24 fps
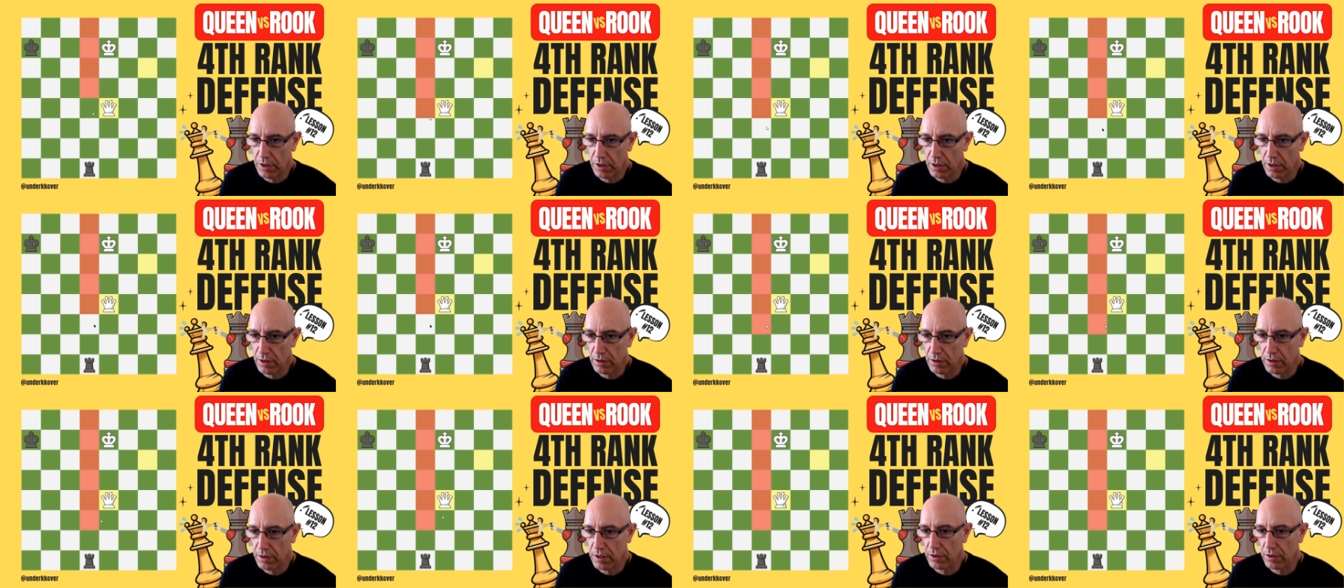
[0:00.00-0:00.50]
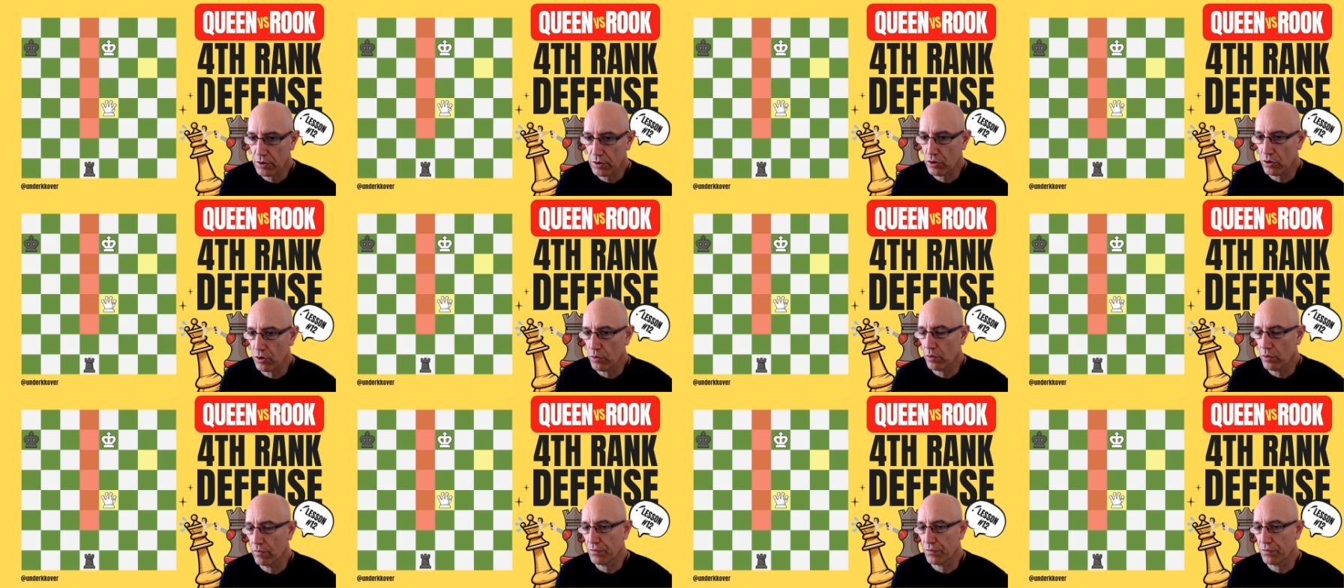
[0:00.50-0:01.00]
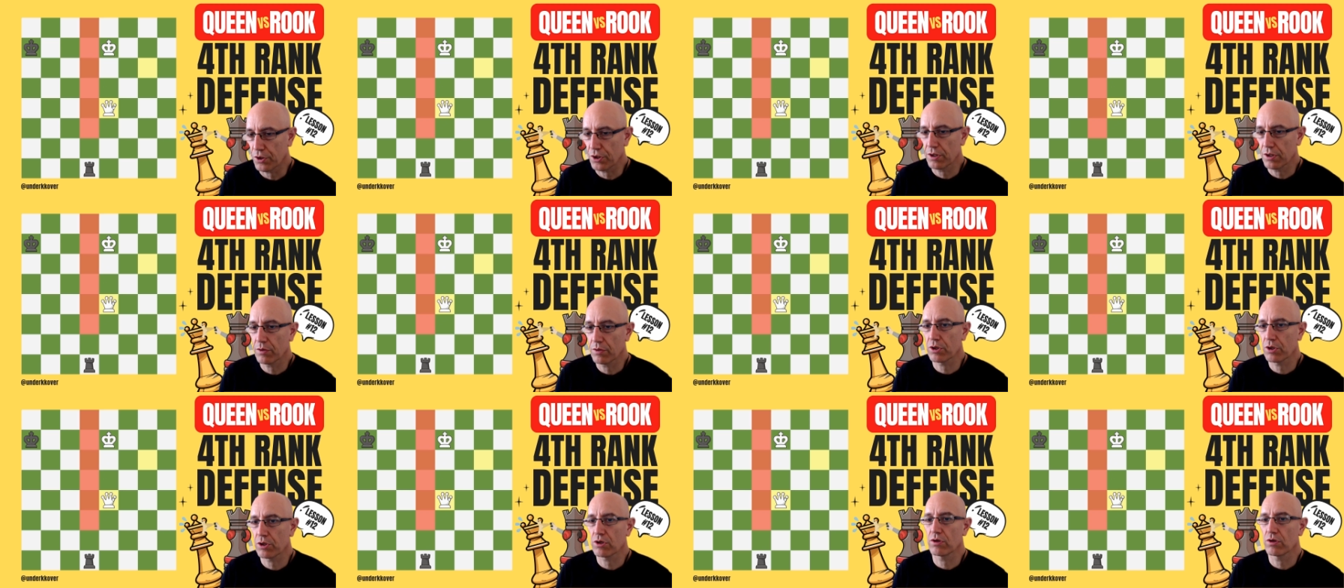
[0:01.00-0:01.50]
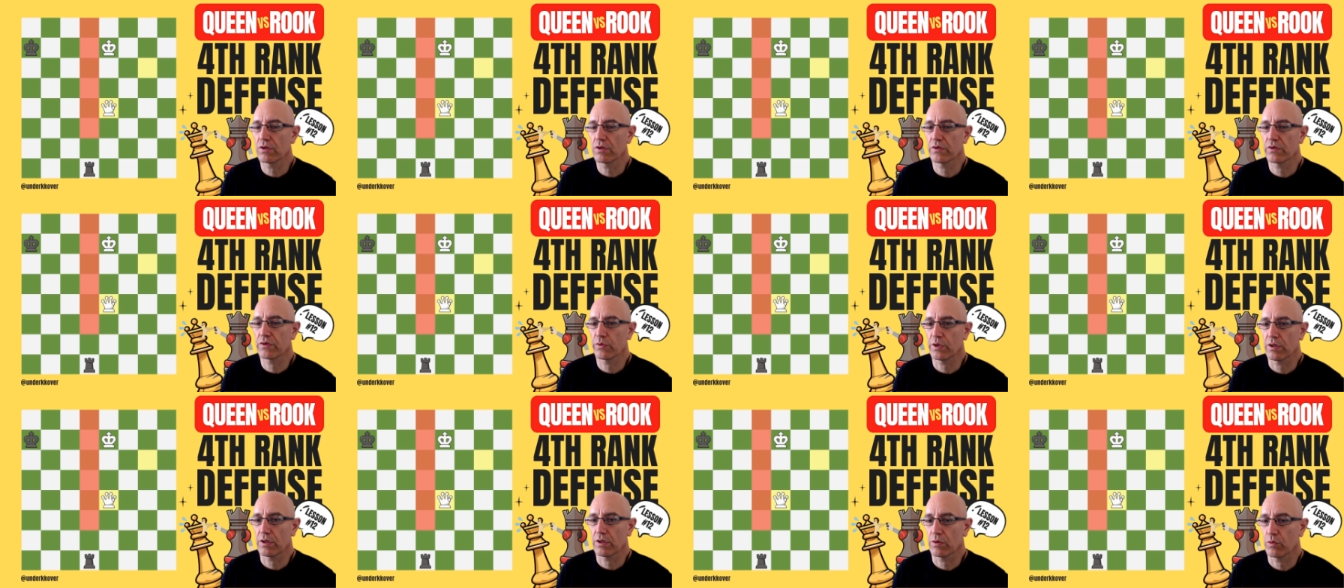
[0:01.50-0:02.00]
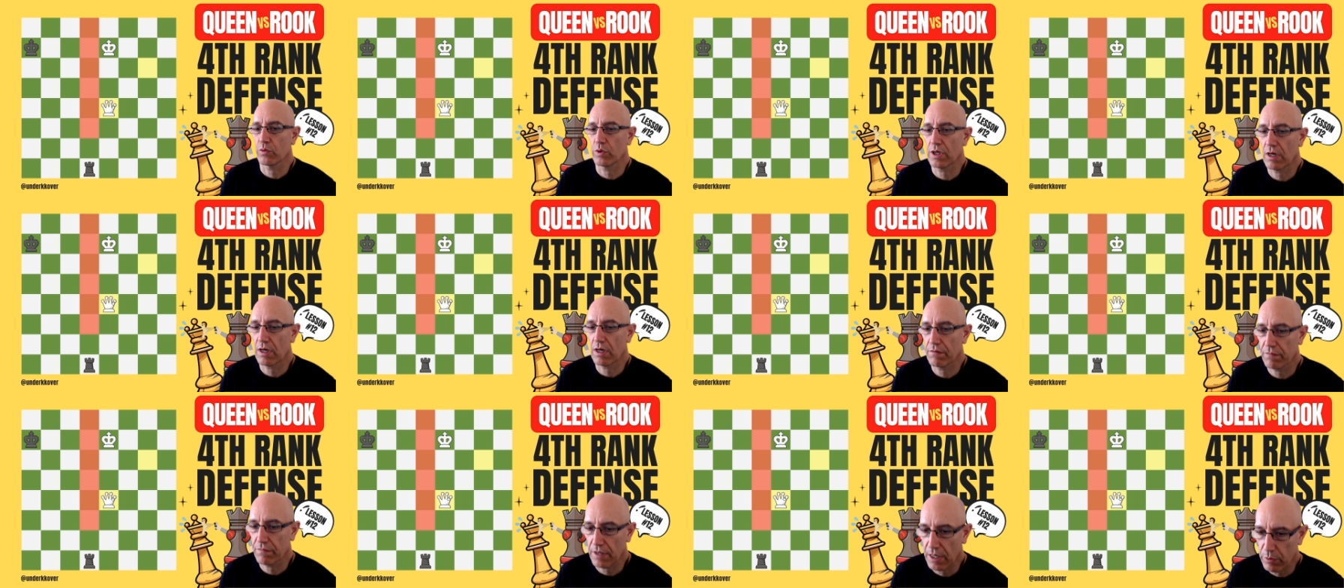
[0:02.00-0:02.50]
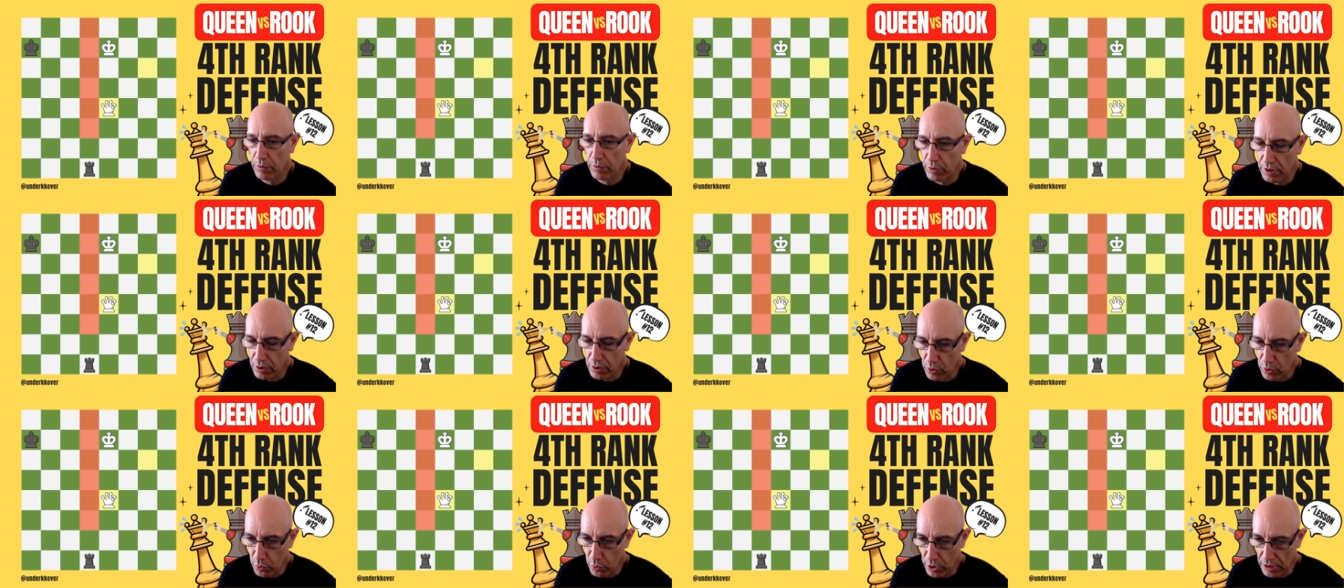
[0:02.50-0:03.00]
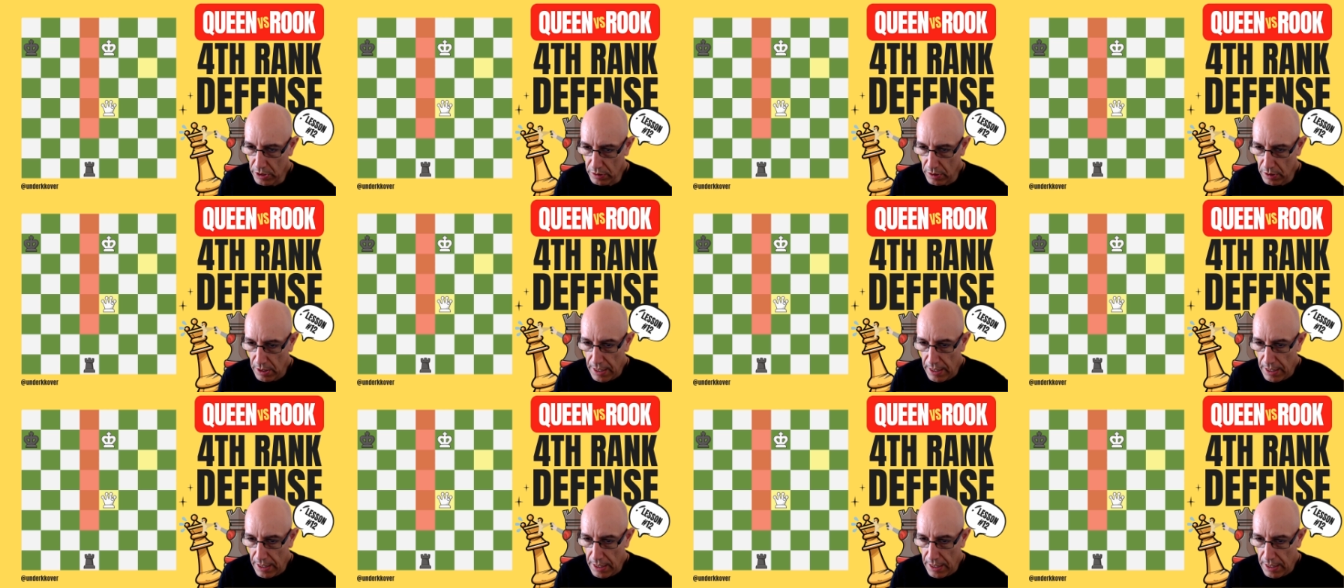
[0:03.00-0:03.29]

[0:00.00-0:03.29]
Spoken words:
and can't go over here because we have our queen.